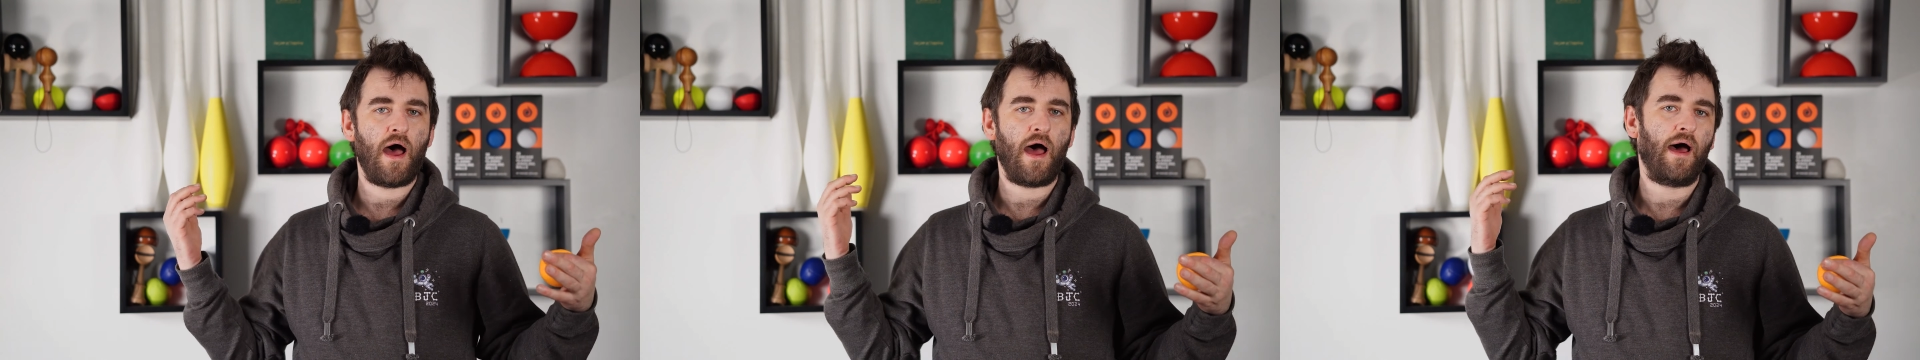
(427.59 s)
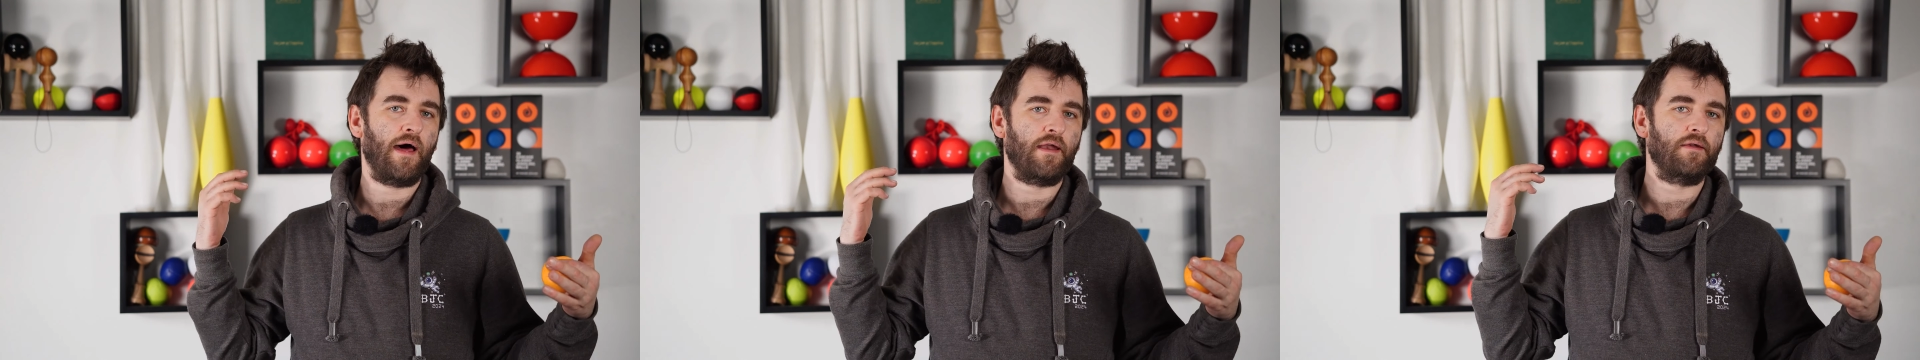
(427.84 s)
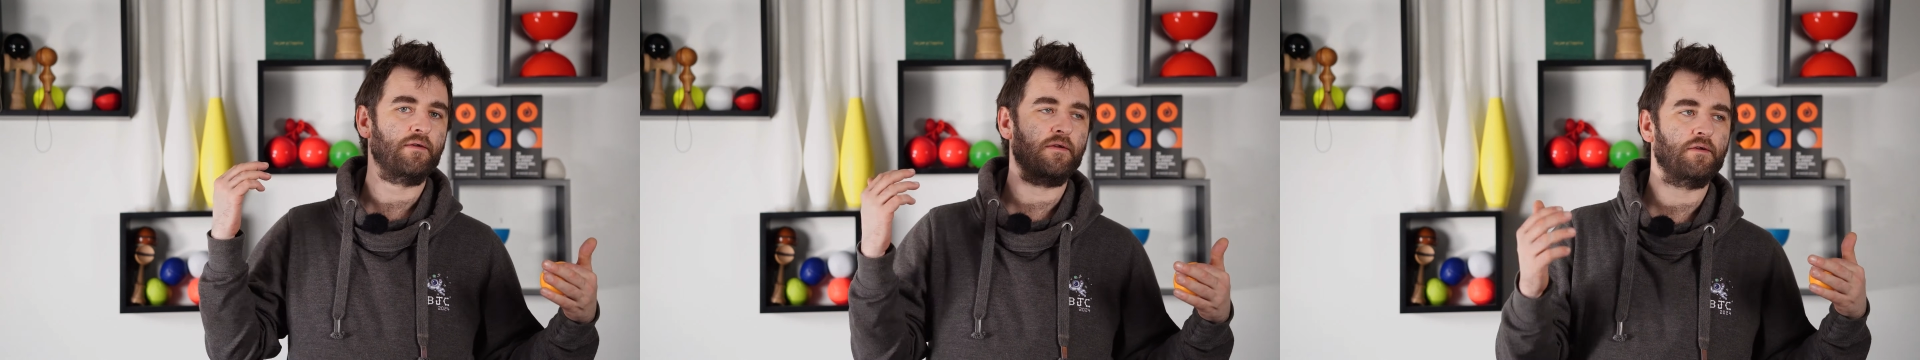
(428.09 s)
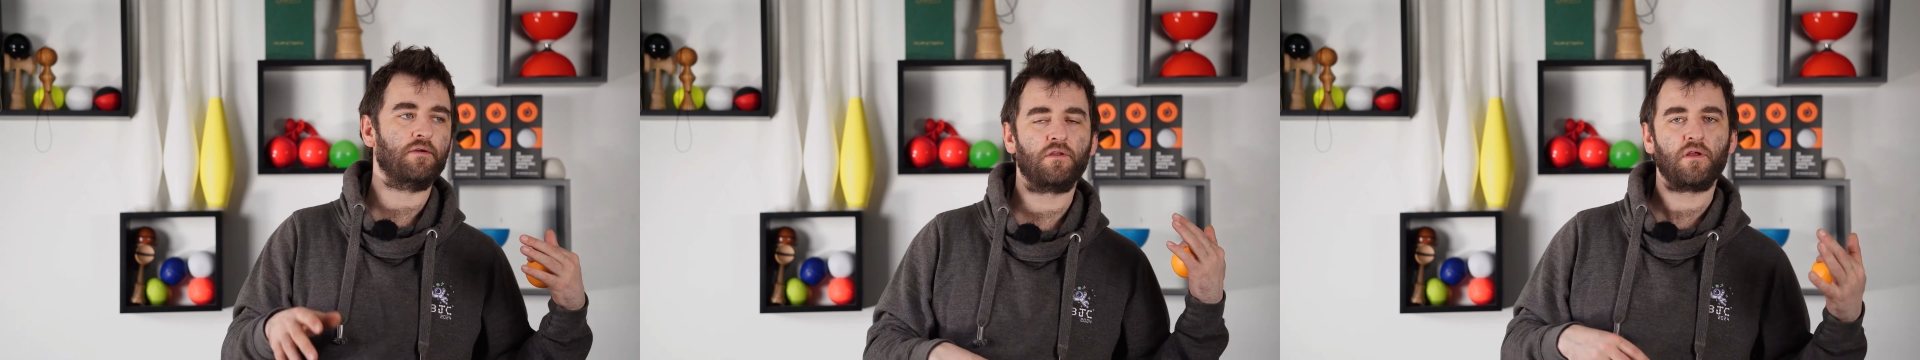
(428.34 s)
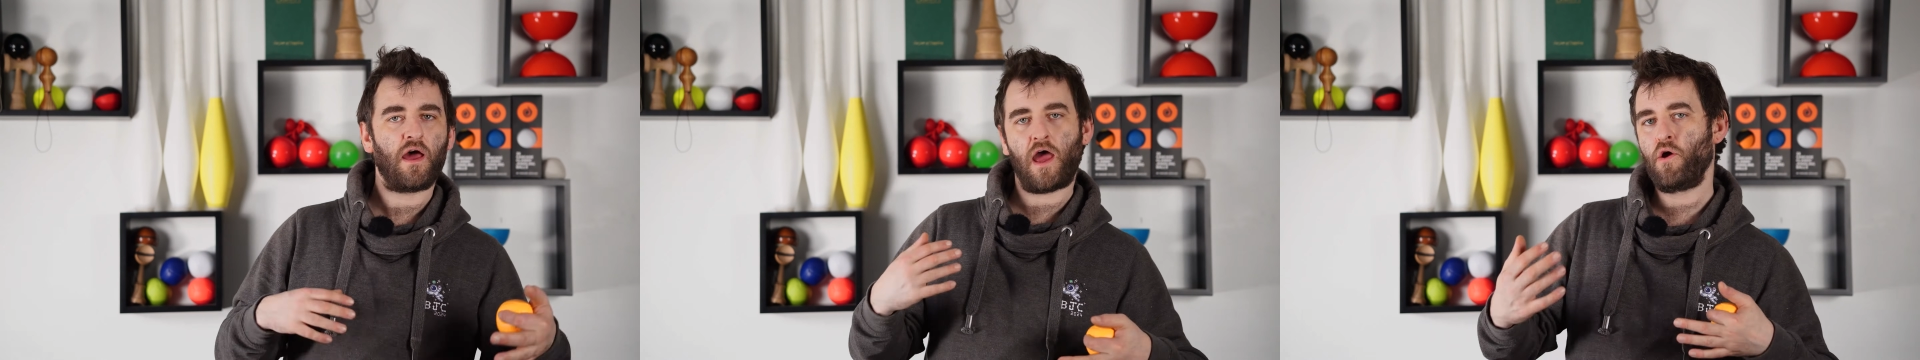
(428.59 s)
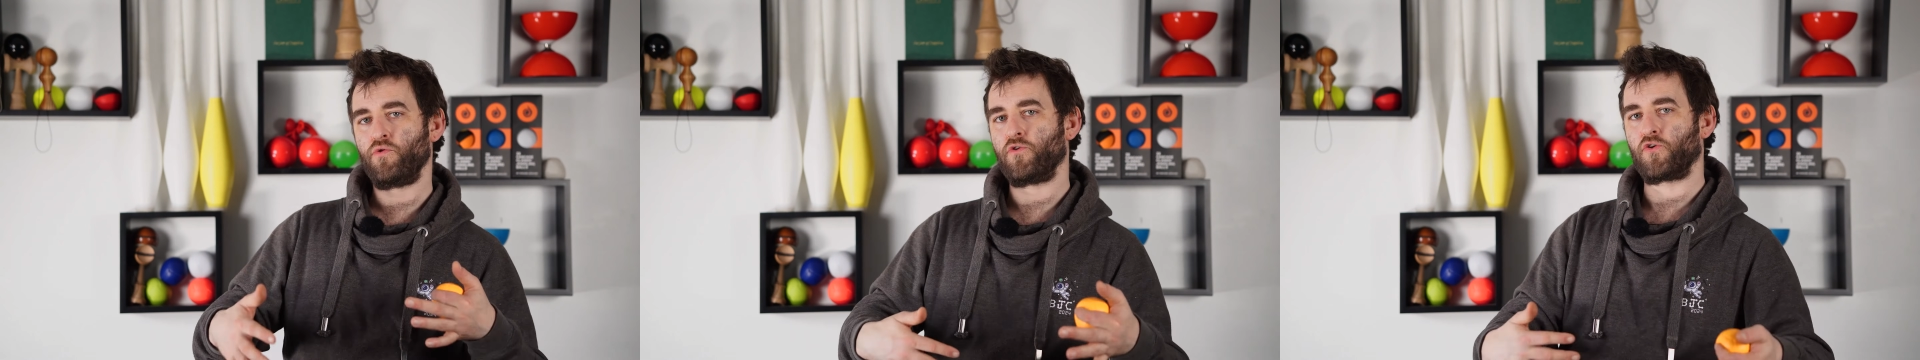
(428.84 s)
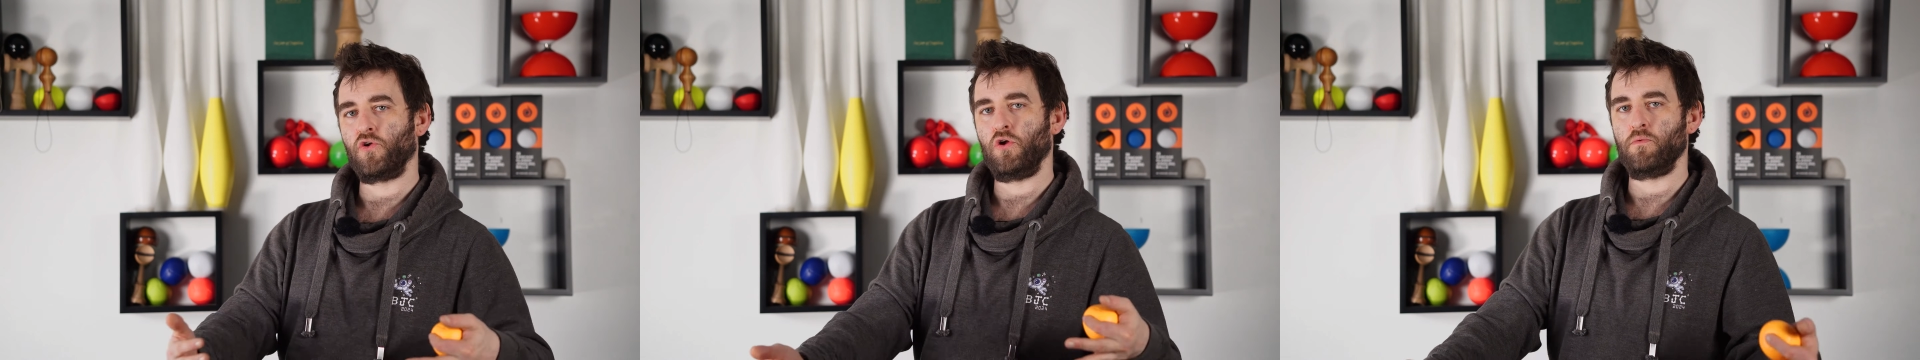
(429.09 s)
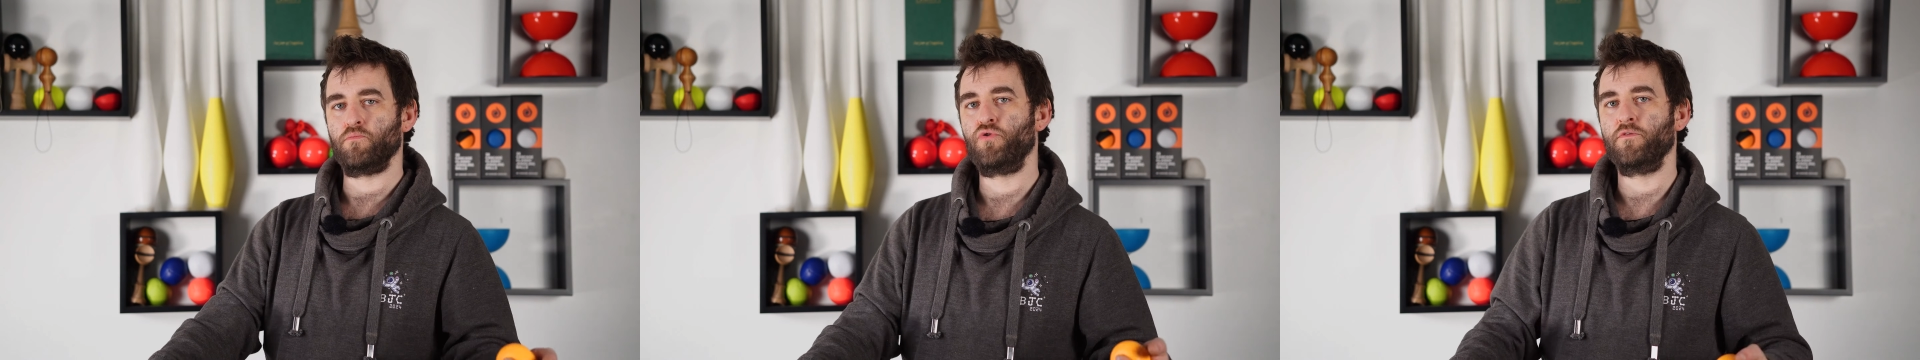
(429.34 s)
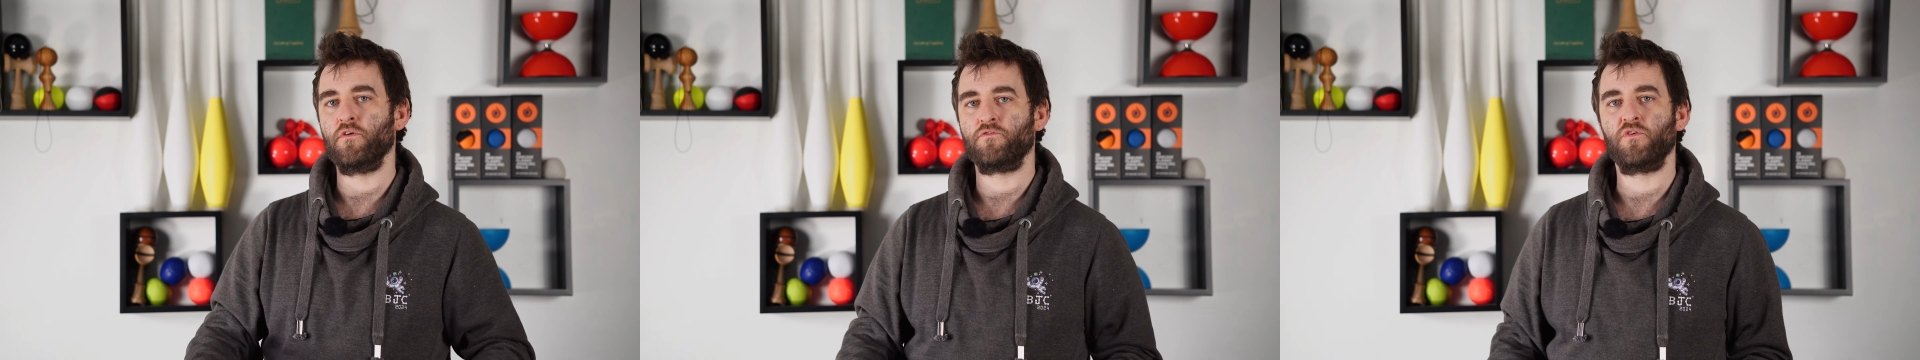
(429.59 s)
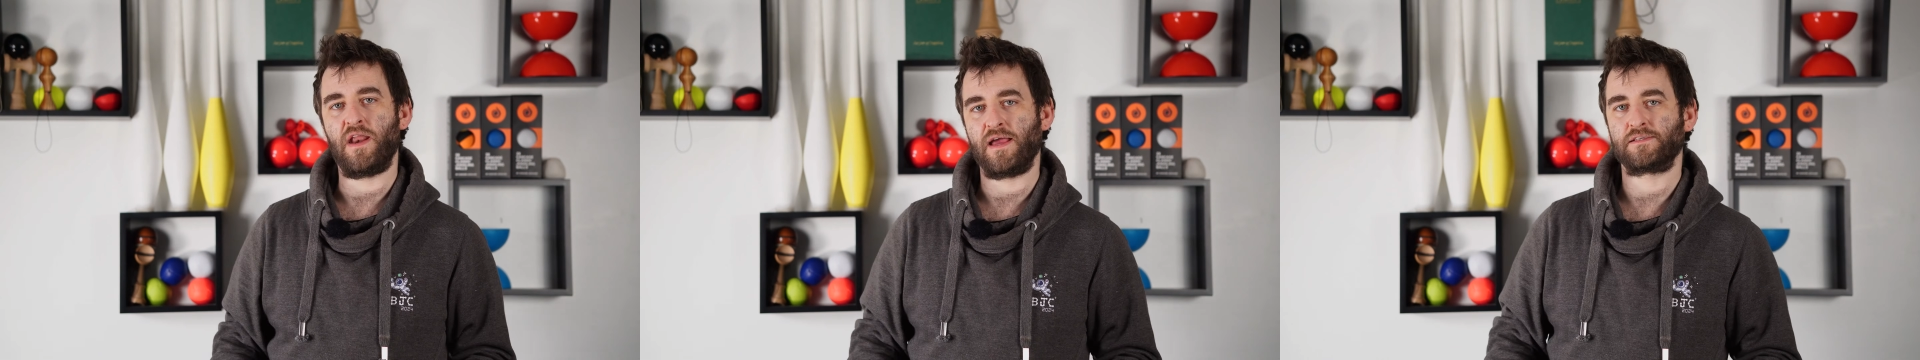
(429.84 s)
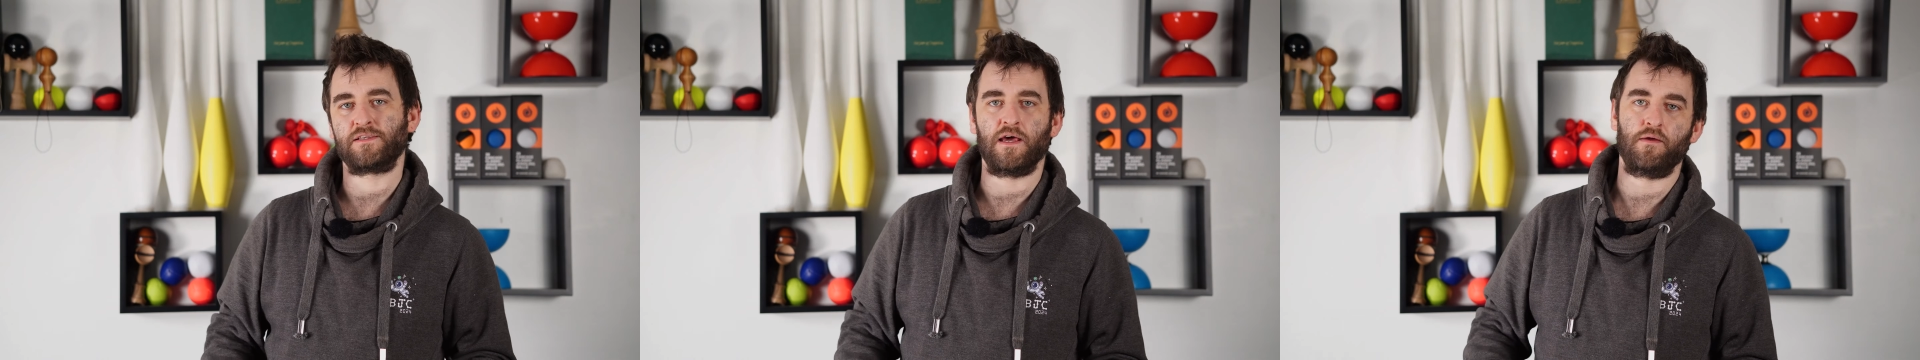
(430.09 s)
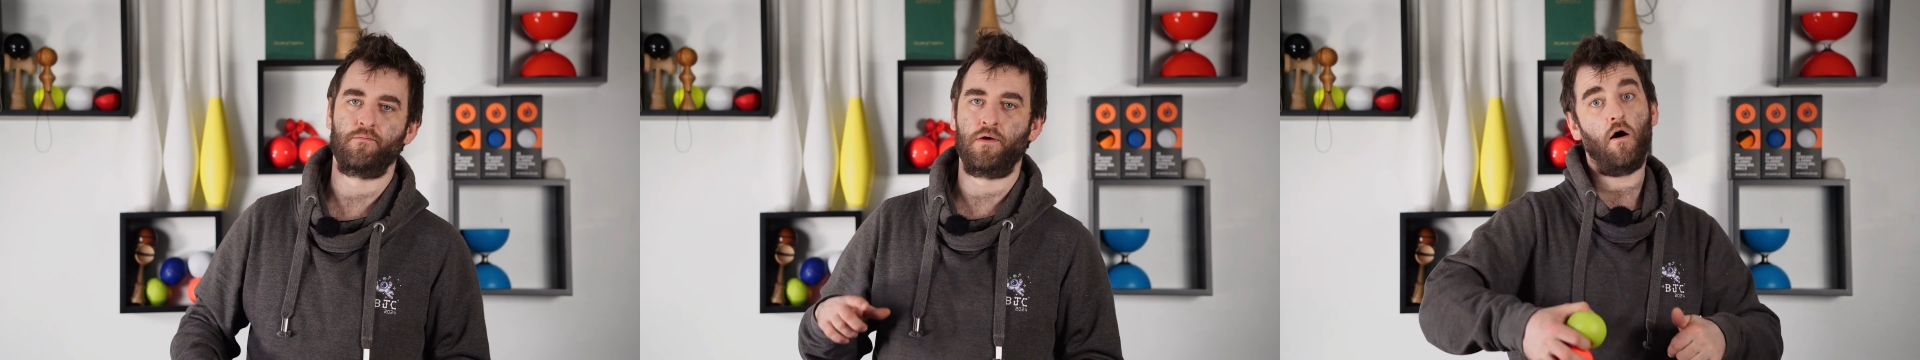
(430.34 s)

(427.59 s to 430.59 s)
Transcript: and how you're going to improve it for next time.